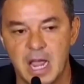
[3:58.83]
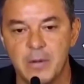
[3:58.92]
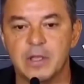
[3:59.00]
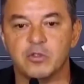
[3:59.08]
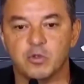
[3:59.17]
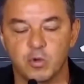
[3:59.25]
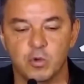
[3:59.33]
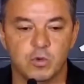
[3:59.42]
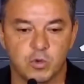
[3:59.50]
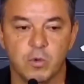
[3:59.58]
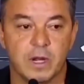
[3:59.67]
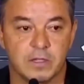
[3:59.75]
raise
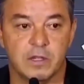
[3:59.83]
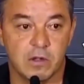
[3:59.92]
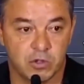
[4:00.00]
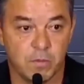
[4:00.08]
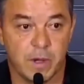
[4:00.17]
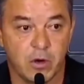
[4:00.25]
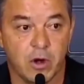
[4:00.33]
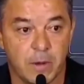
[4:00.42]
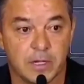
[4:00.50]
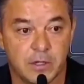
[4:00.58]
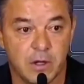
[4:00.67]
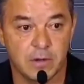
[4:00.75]
their version, their
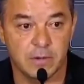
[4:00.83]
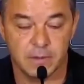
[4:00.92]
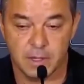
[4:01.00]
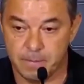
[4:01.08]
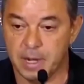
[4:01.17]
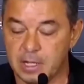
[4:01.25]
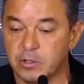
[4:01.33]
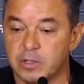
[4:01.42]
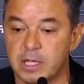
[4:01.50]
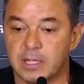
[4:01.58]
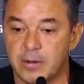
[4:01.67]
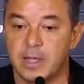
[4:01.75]
best version, which is
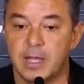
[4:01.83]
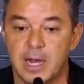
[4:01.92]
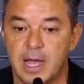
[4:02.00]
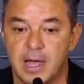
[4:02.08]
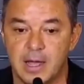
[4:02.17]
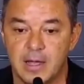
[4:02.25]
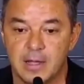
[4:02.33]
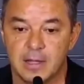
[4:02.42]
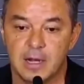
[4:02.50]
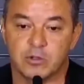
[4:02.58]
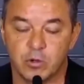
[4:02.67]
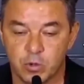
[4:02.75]
through ease,
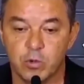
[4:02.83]
through